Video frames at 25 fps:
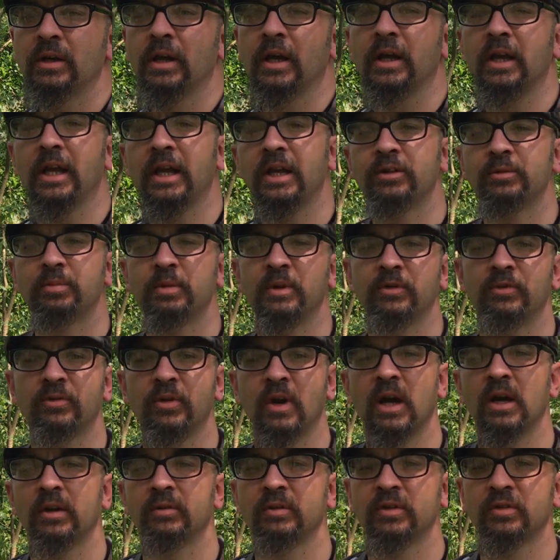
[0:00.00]
and
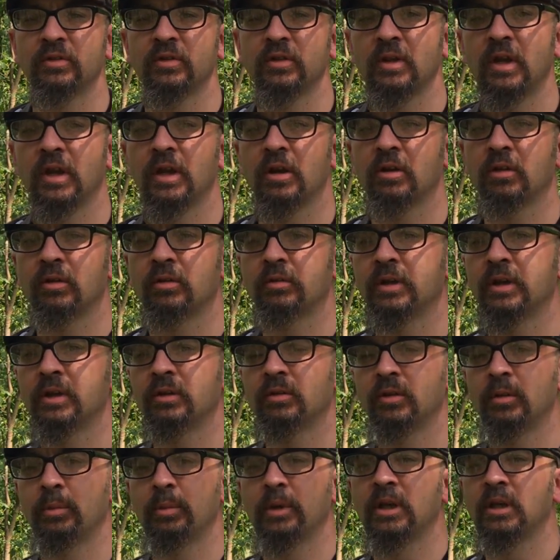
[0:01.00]
HP5 is inherently a
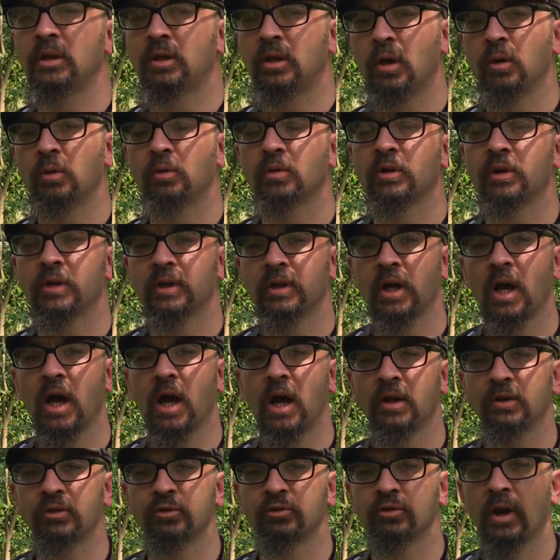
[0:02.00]
little bit lower in
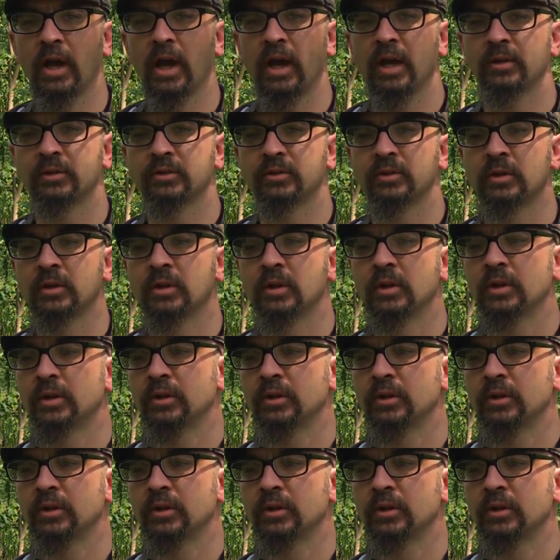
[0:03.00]
contrast.